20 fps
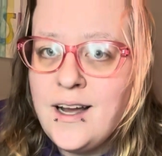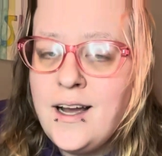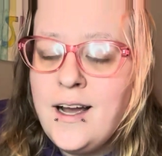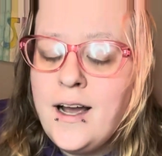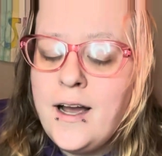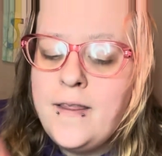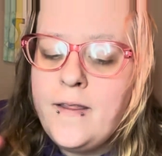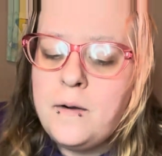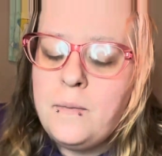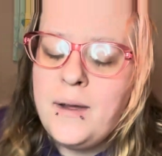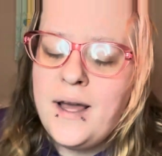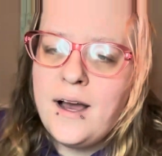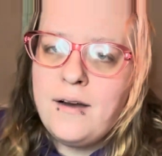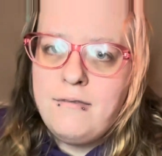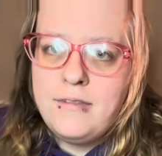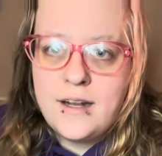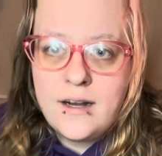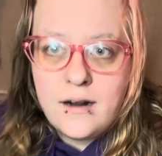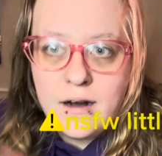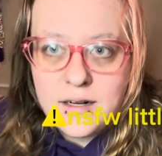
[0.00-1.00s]
And then we have
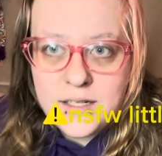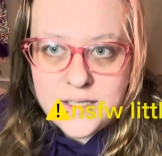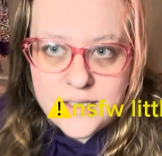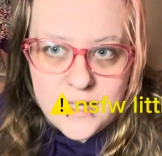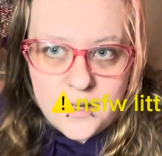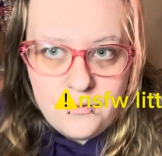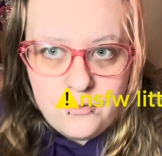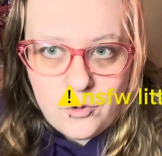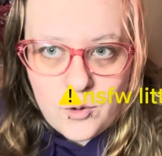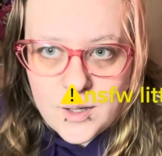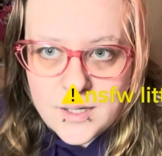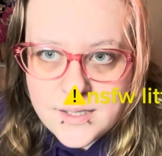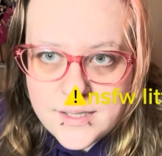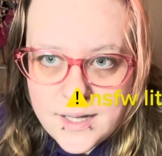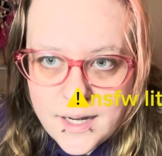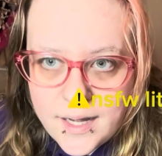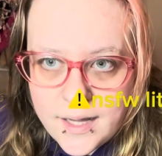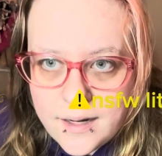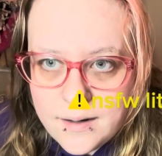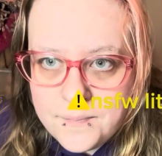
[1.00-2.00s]
the not safe for work
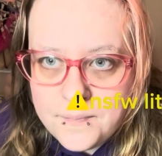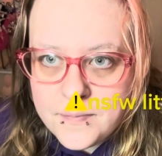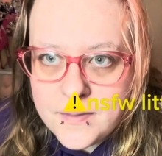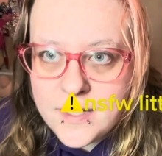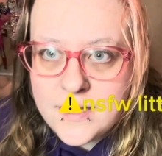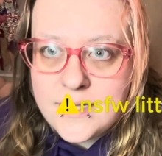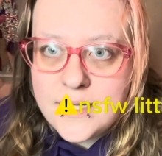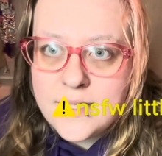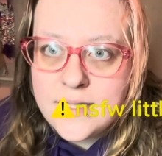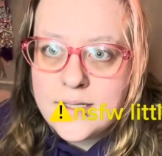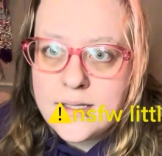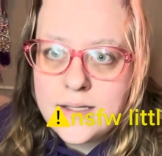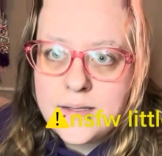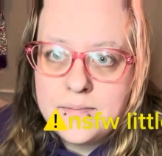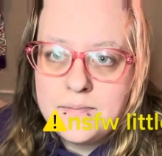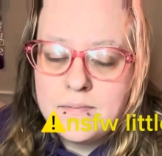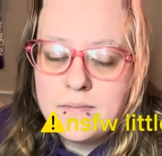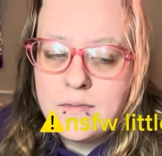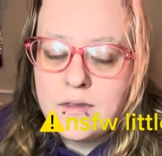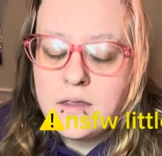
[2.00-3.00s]
side. This is
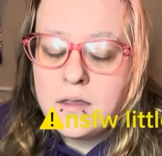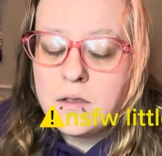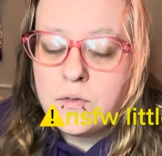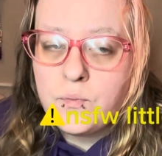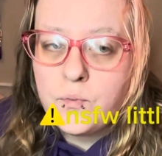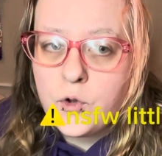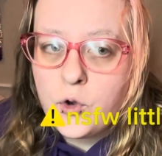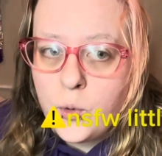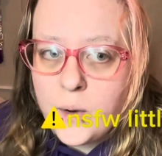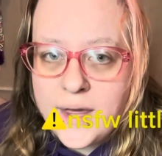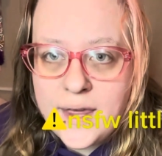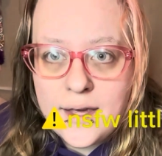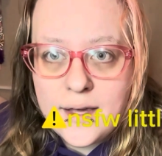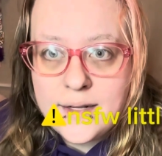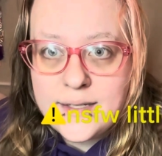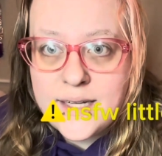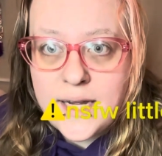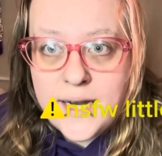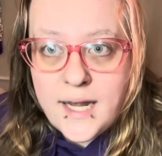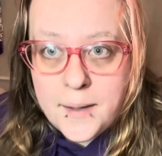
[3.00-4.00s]
quink
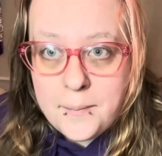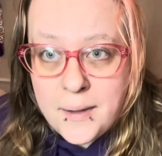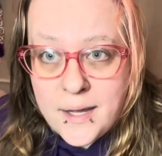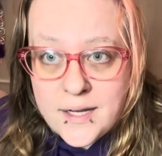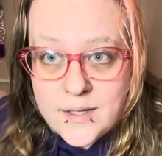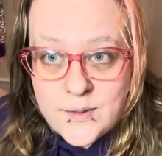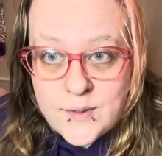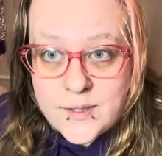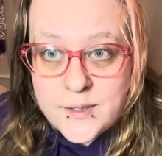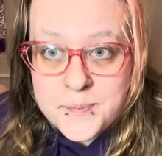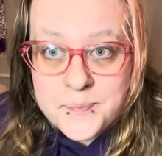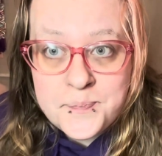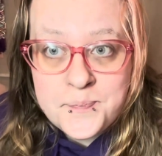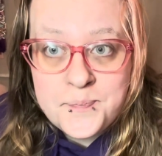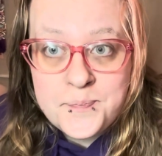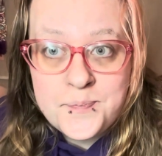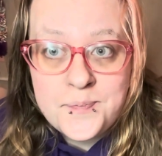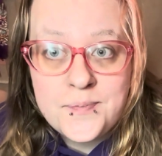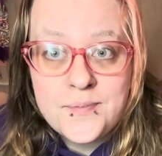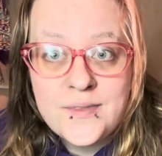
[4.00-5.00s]
dynamics.
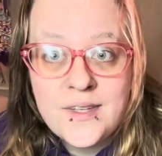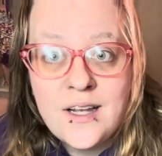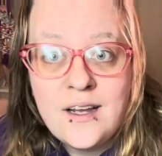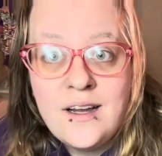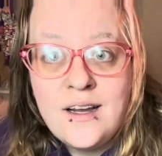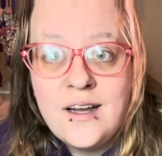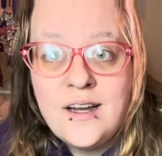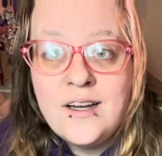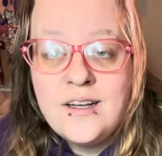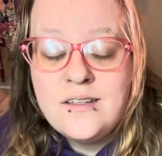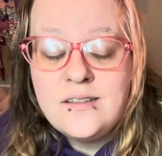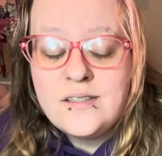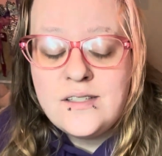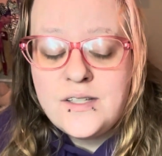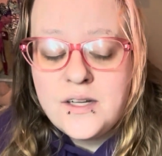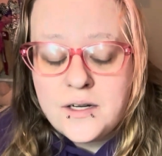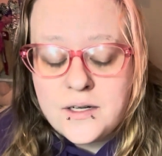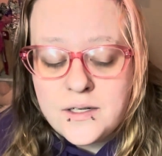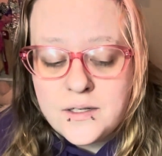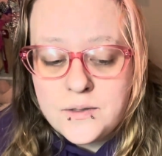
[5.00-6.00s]

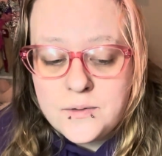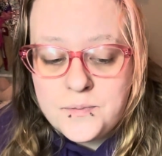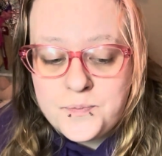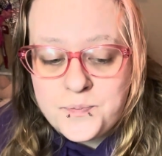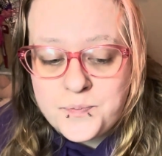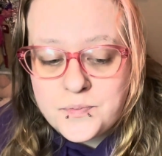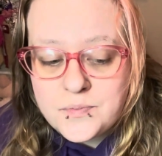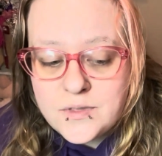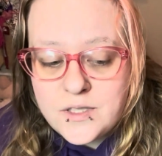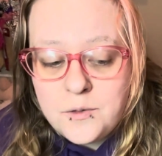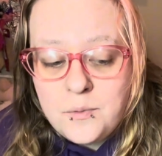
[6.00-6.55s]
So the